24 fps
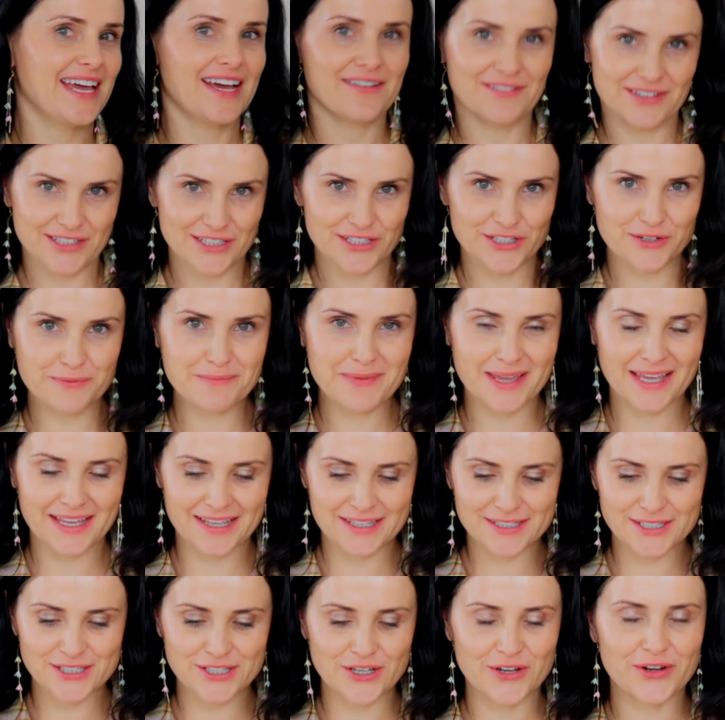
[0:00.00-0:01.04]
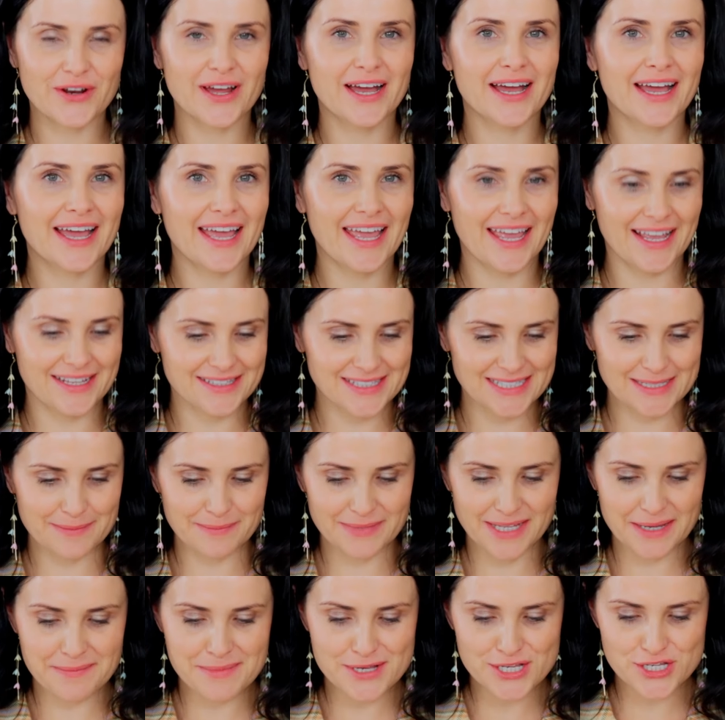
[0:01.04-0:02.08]
have a little baking soda and some
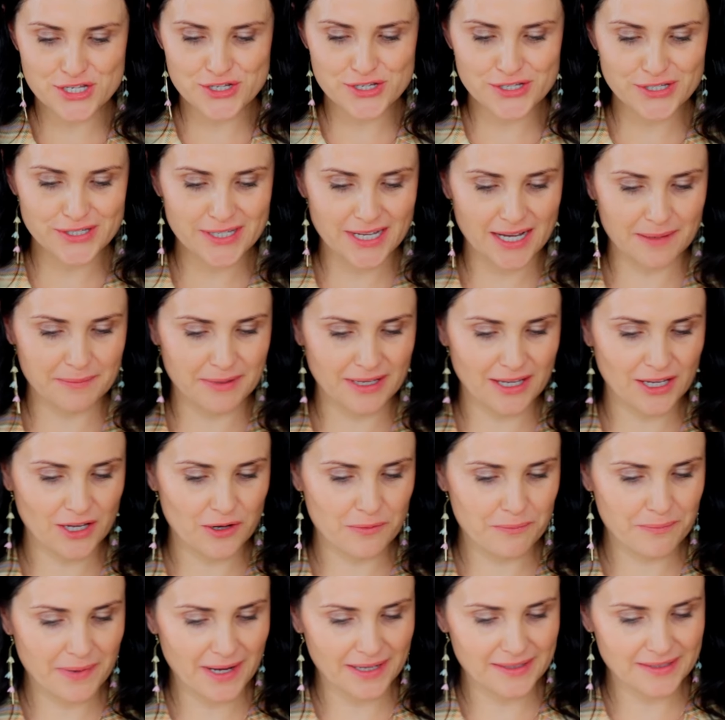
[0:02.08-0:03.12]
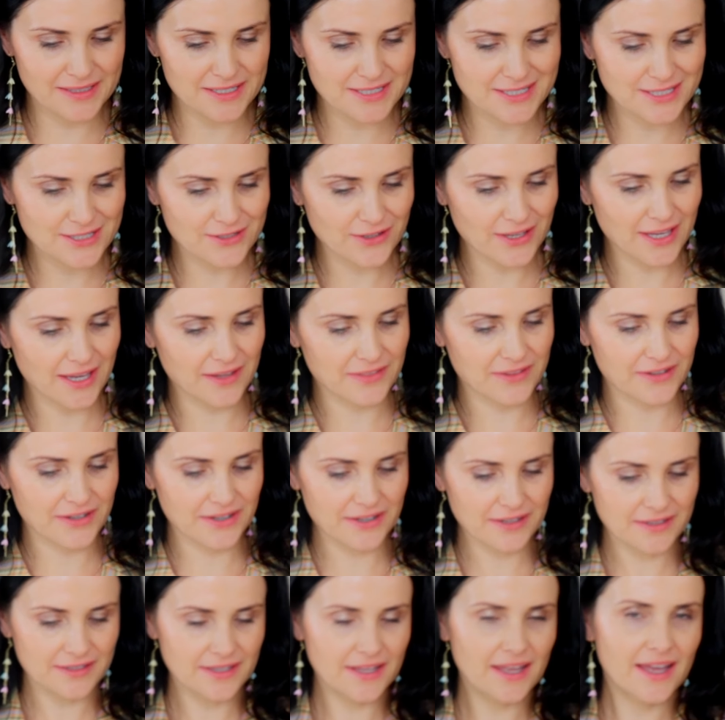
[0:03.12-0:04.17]
lemon juice. I'm gonna combine this
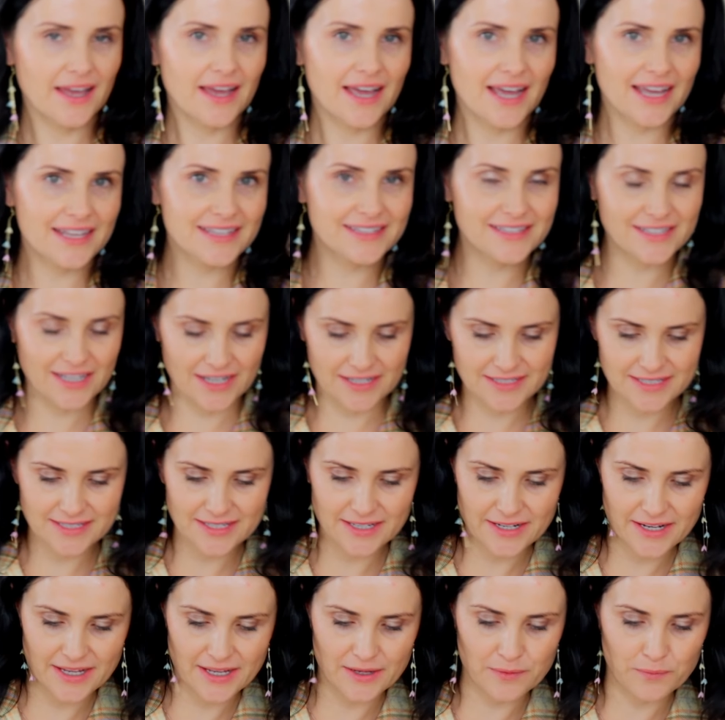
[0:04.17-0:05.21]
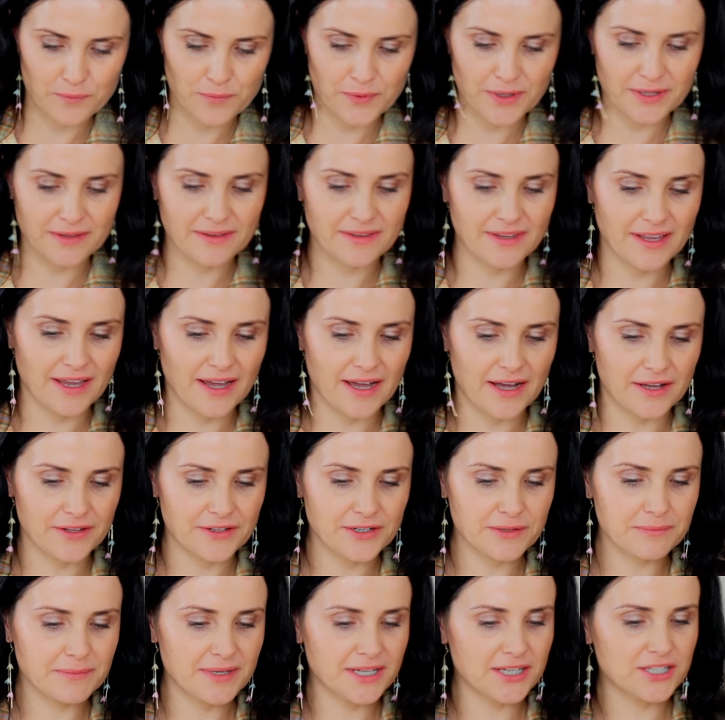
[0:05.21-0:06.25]
together and toss it in with the
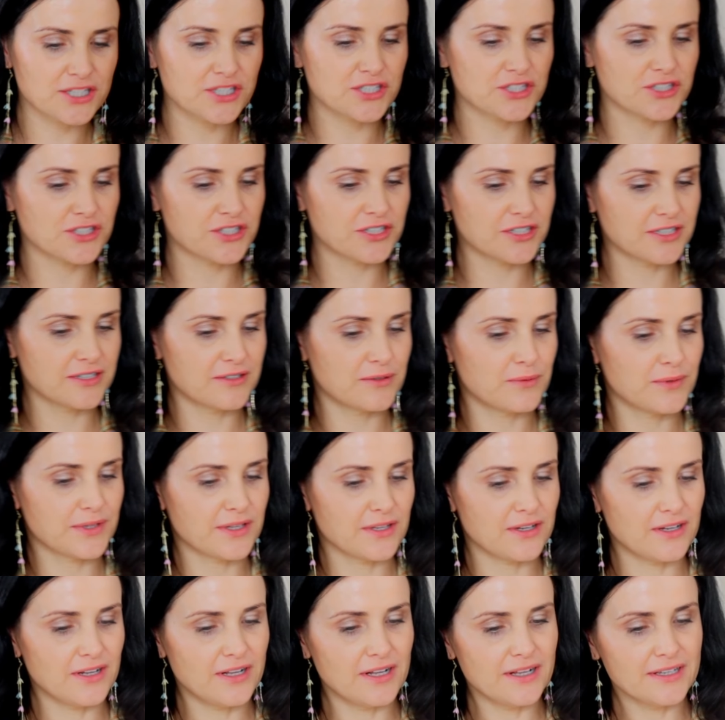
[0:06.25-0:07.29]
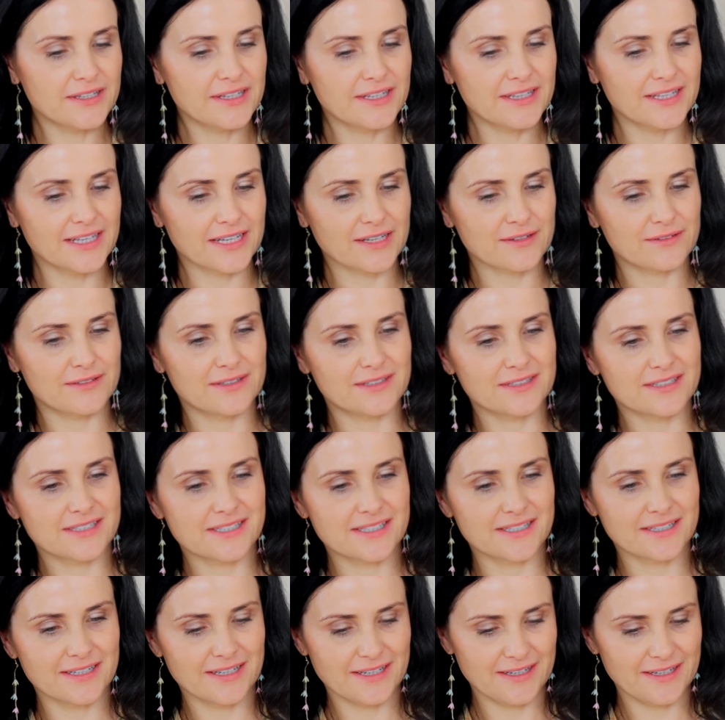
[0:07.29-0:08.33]
other mixture with all the liquids.